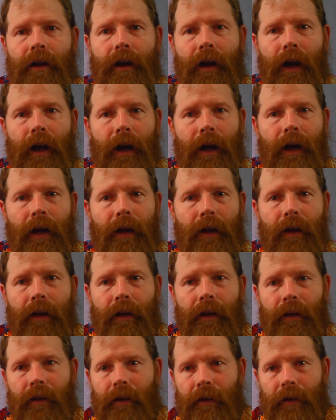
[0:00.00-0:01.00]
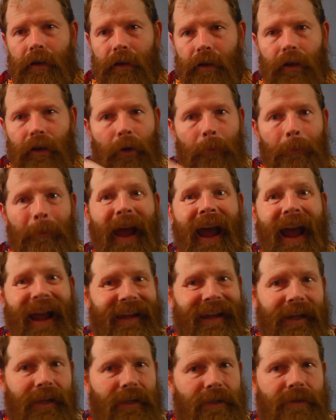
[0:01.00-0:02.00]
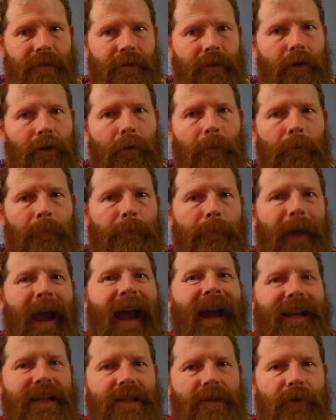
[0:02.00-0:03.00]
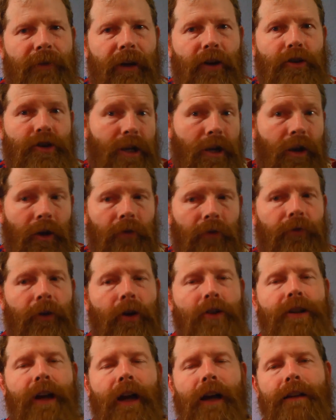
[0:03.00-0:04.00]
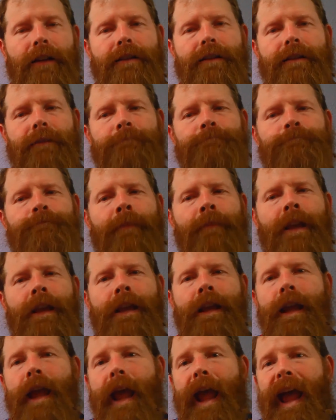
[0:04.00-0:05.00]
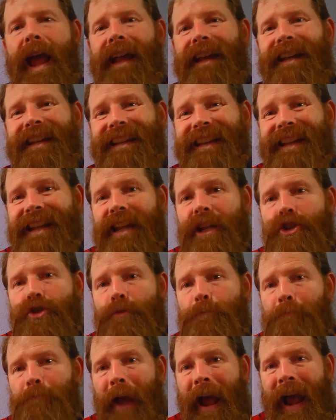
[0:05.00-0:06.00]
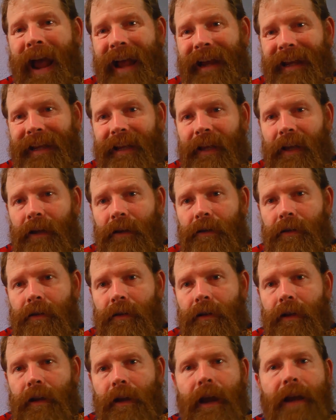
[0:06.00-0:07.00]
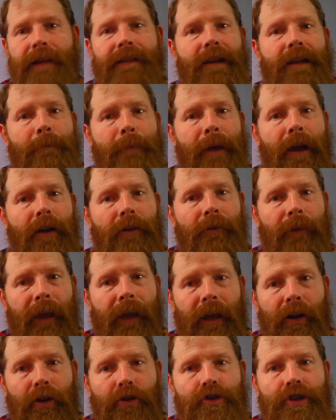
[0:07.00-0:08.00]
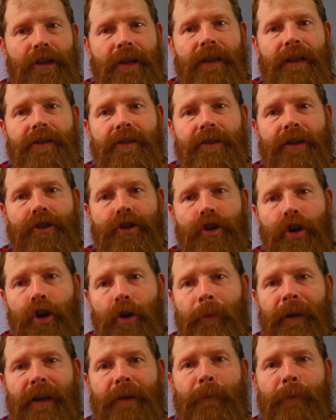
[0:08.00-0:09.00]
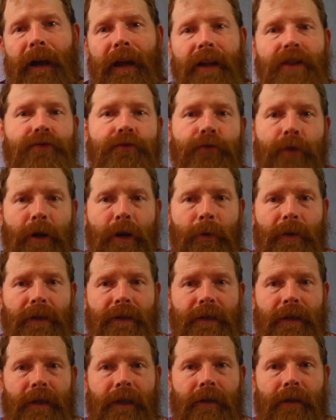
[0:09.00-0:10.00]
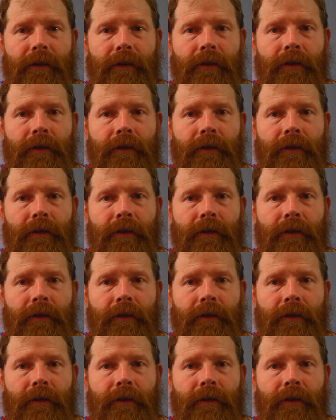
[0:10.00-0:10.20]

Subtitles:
in little packets of energy called photons. And each packet has an amount of energy that's determined by its frequency.